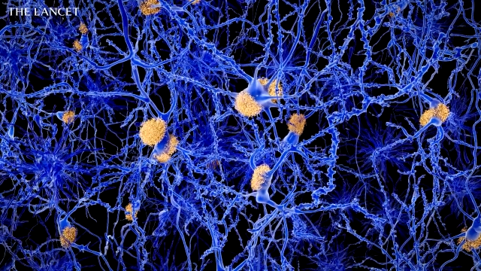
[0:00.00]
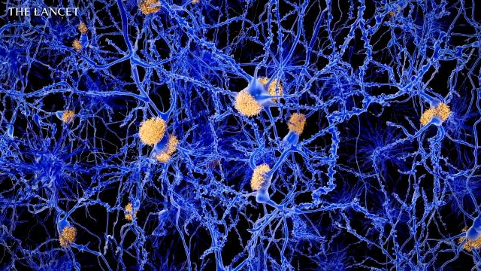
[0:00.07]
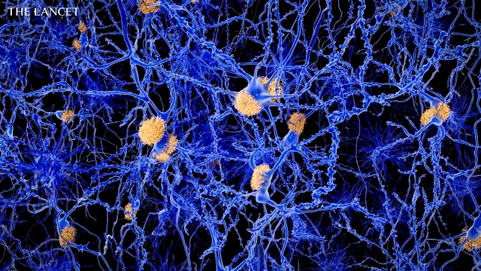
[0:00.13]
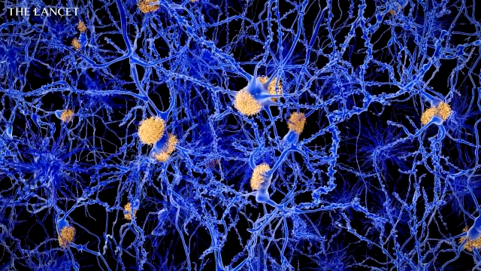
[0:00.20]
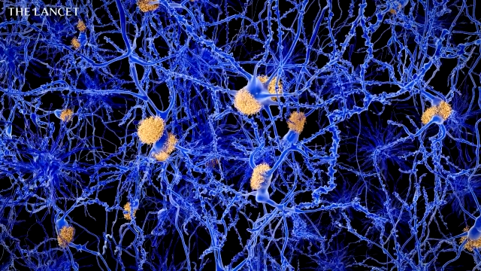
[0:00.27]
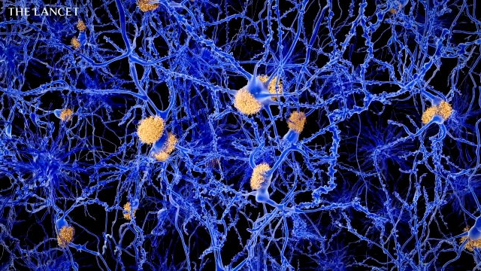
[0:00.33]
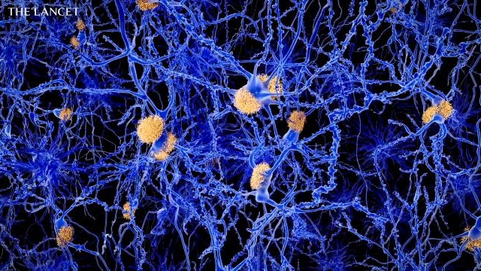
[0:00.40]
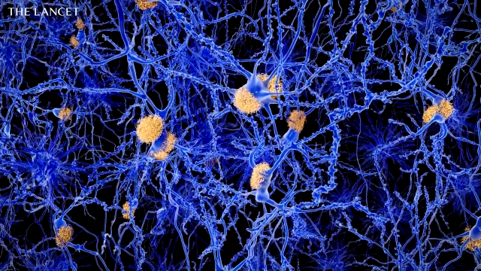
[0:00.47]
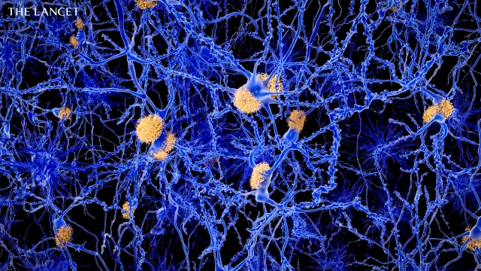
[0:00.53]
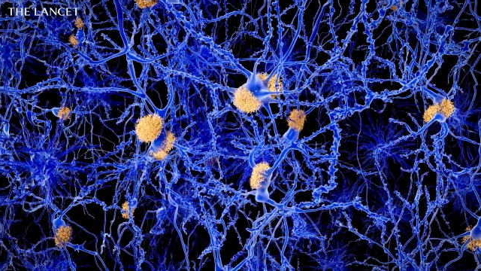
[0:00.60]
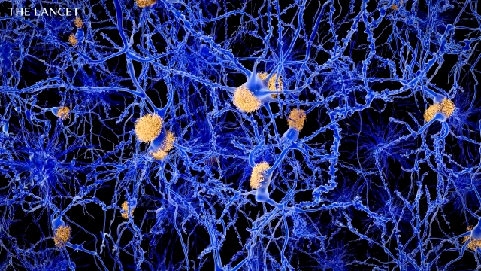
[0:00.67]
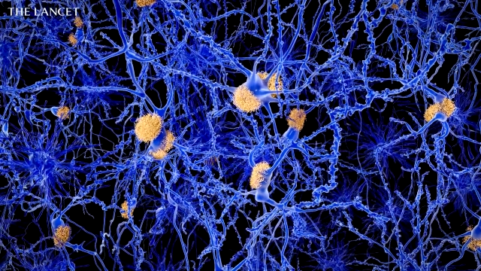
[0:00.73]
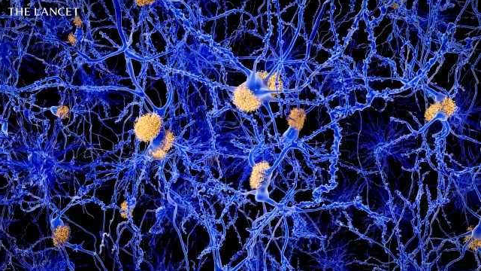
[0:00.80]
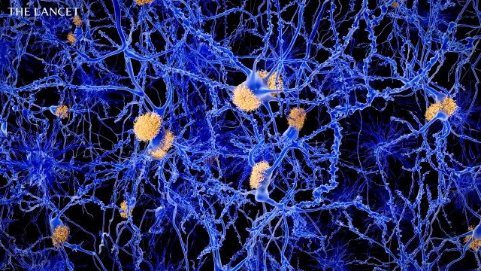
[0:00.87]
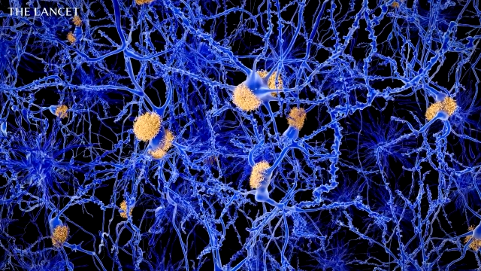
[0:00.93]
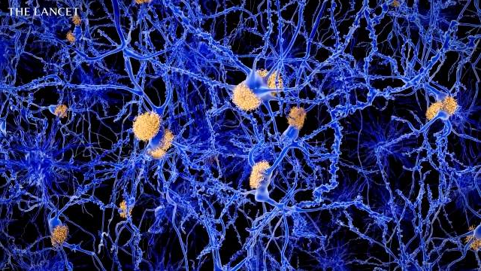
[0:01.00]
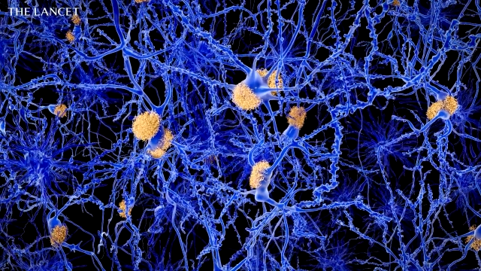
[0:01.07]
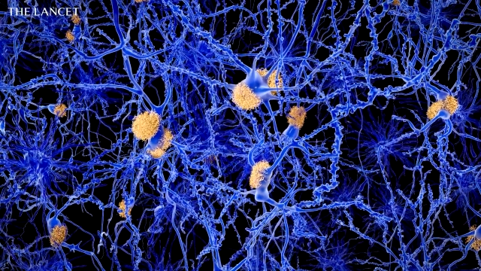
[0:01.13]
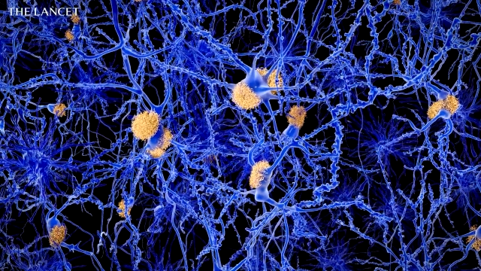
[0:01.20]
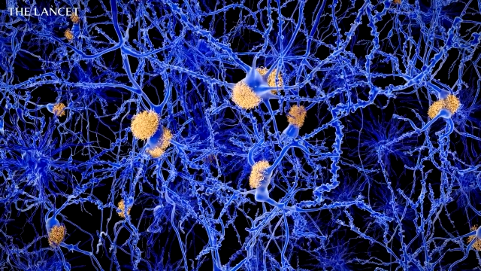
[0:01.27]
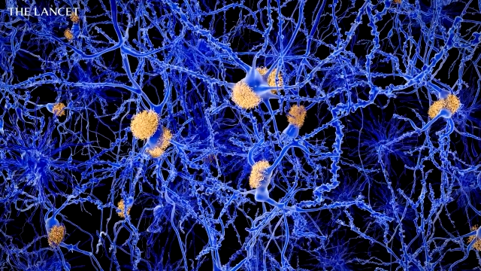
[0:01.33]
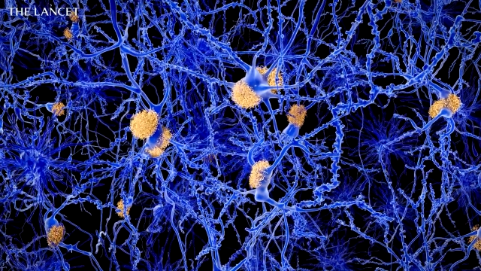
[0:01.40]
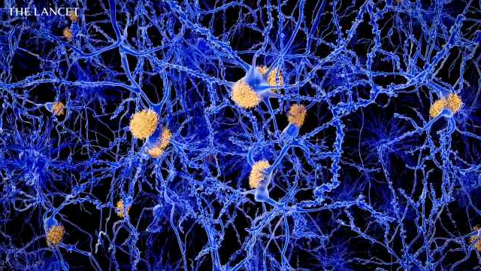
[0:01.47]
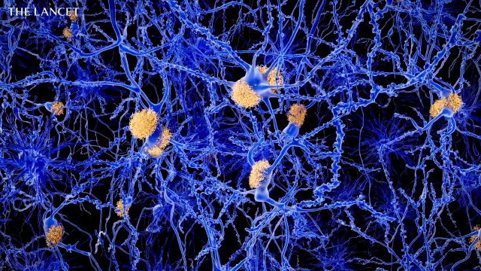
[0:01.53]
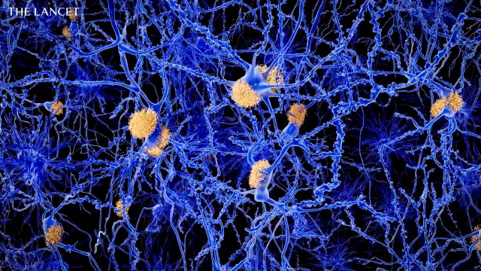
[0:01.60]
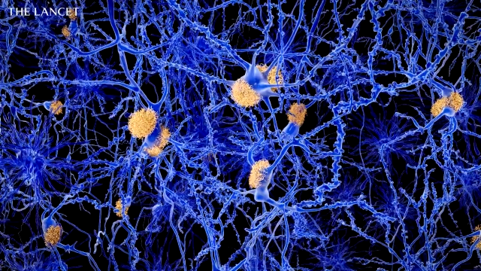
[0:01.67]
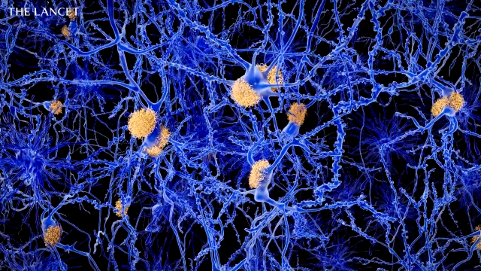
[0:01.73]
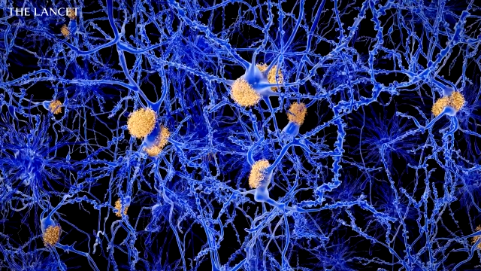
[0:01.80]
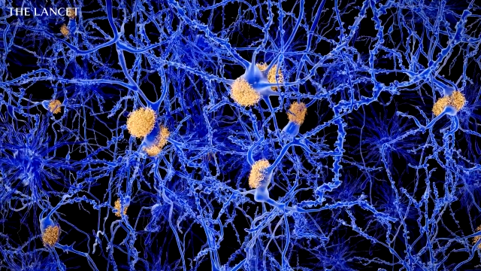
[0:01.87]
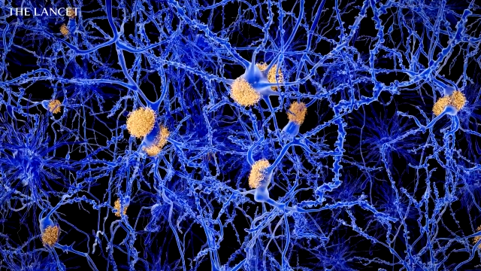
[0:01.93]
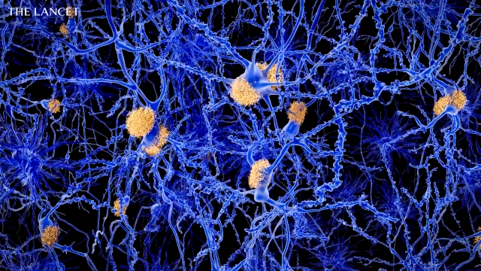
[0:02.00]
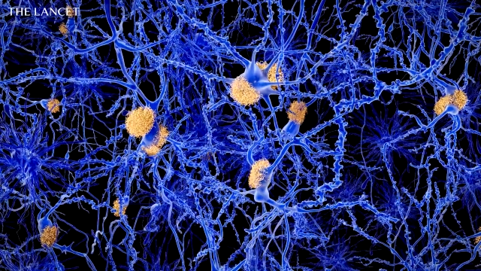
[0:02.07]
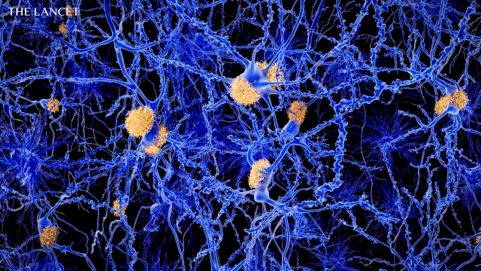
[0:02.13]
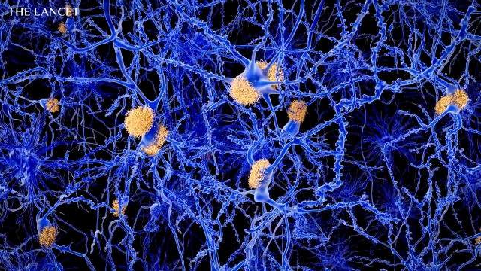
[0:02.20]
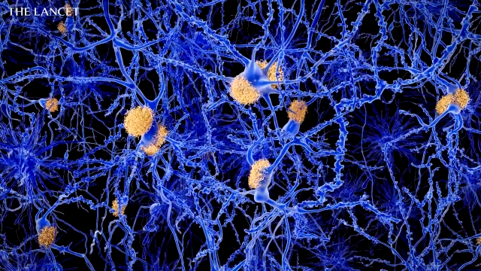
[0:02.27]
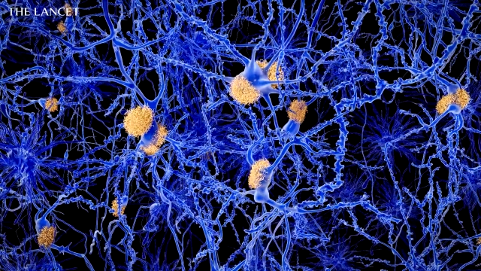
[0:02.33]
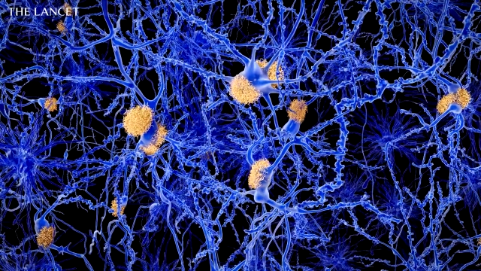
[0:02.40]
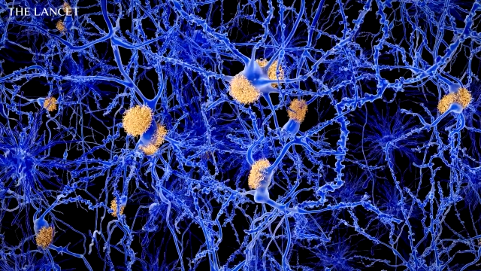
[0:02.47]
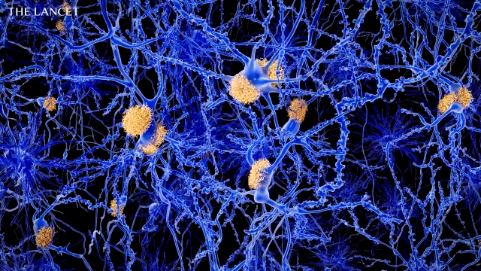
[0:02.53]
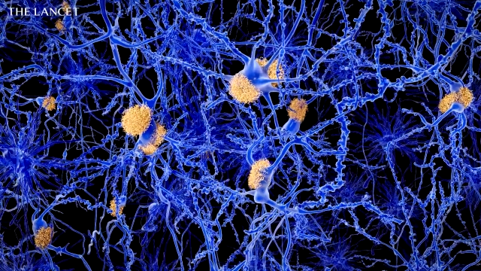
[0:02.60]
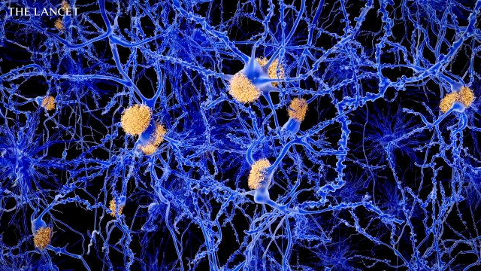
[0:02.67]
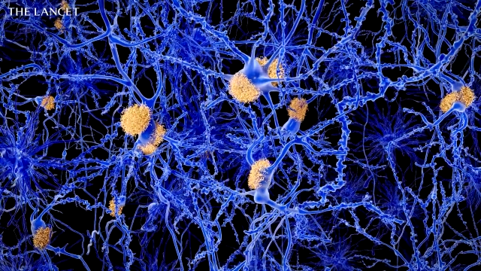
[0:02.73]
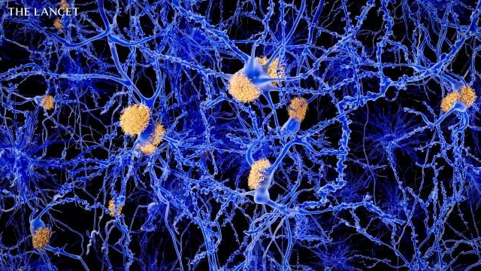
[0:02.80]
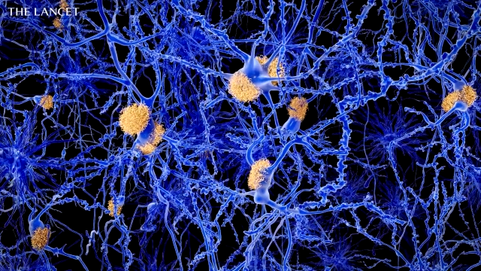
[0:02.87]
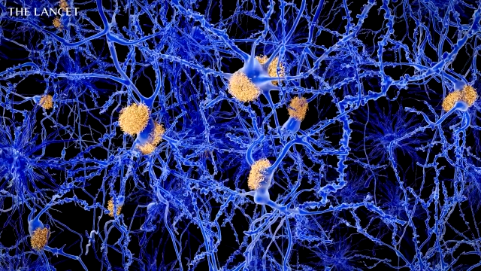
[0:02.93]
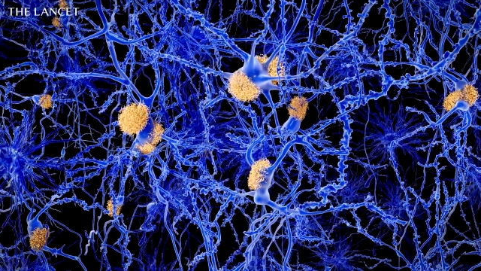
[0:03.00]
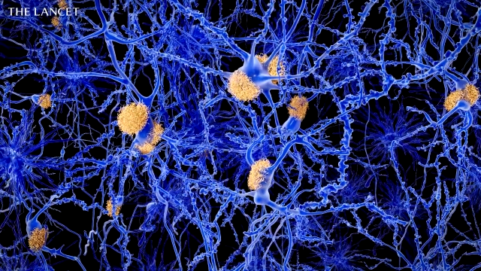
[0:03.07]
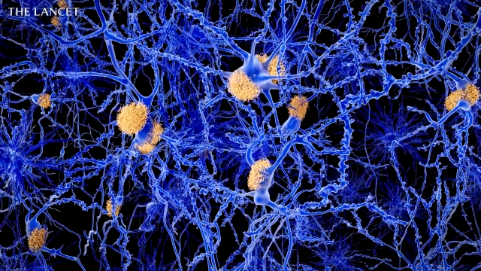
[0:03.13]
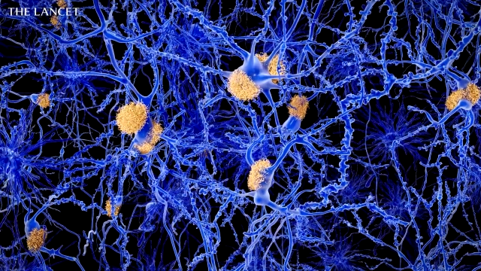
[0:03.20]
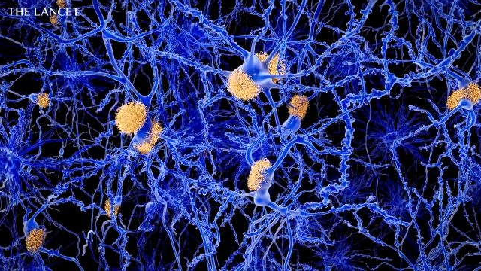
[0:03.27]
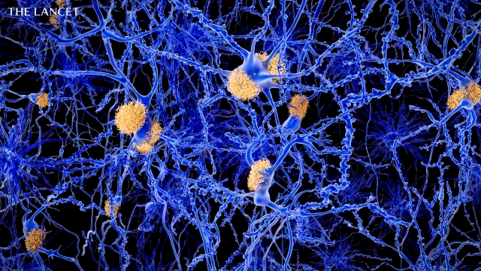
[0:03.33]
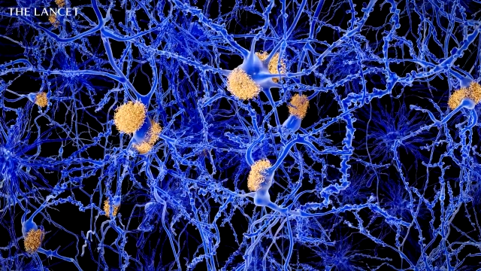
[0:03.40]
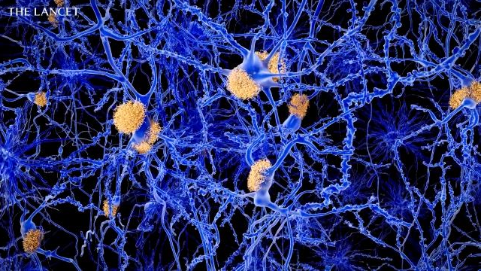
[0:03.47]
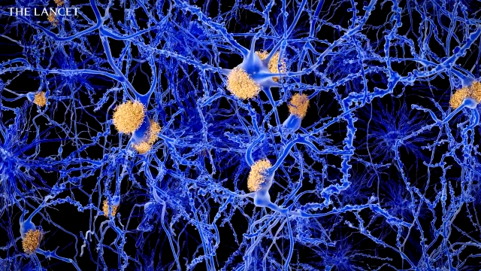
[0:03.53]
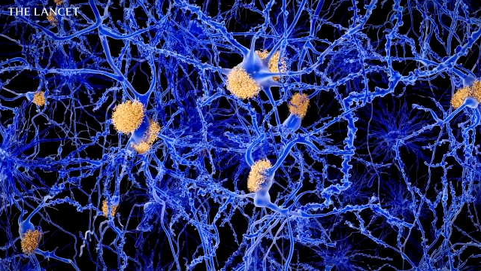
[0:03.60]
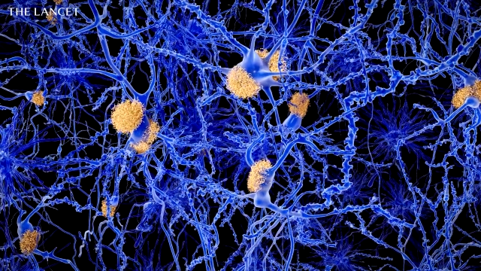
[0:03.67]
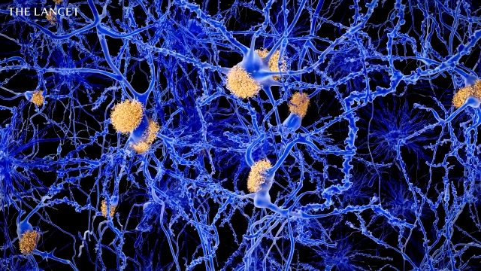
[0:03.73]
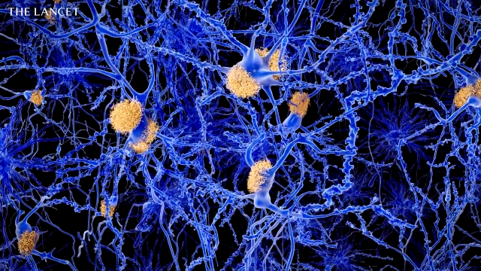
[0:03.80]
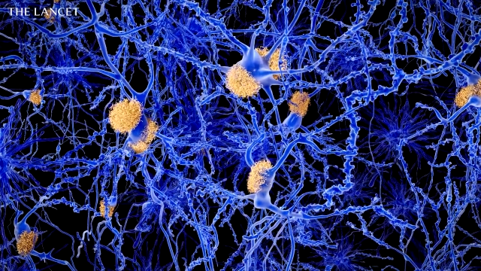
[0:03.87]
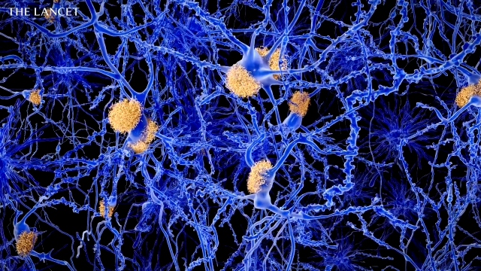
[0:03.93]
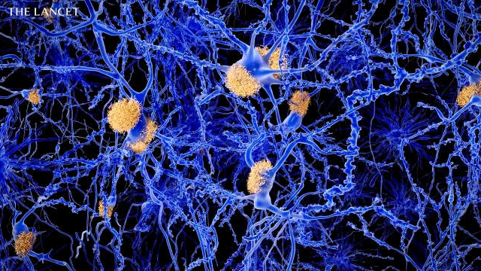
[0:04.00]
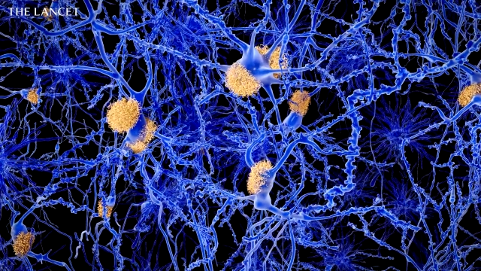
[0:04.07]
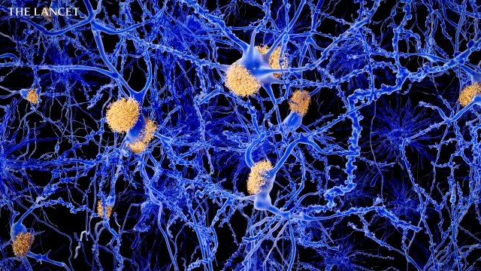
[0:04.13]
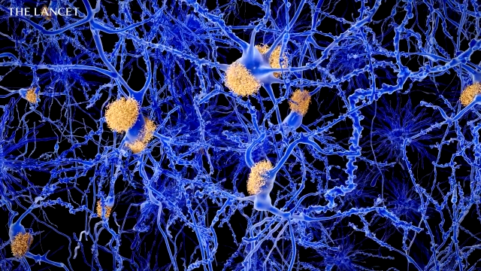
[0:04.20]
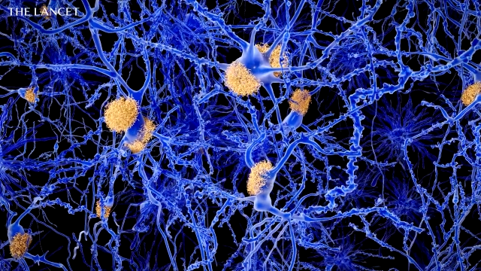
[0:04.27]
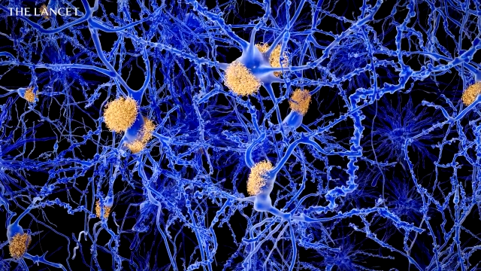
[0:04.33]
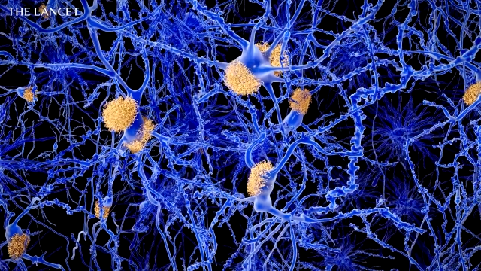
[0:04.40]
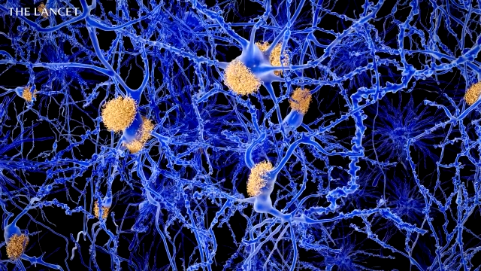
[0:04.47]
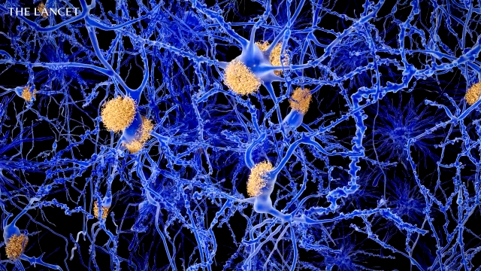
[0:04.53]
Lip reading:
[unreadable: no face in view]